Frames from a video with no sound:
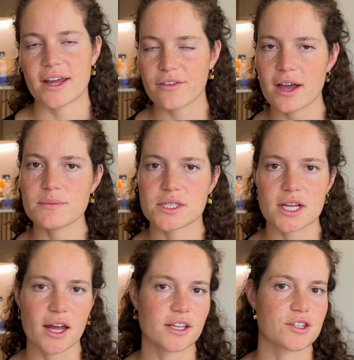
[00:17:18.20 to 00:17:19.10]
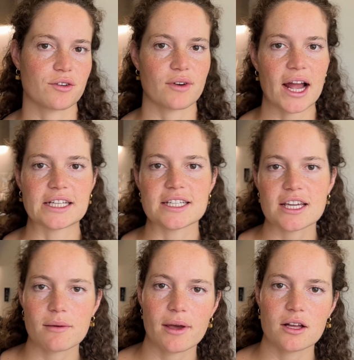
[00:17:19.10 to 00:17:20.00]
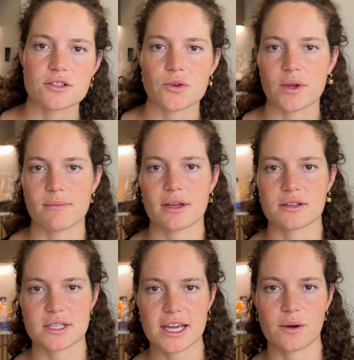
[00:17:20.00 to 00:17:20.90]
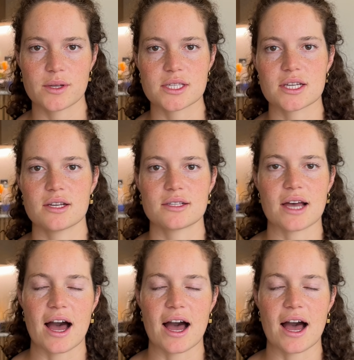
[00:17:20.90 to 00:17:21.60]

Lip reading: Whenever I'm starting to write emails or email sequences,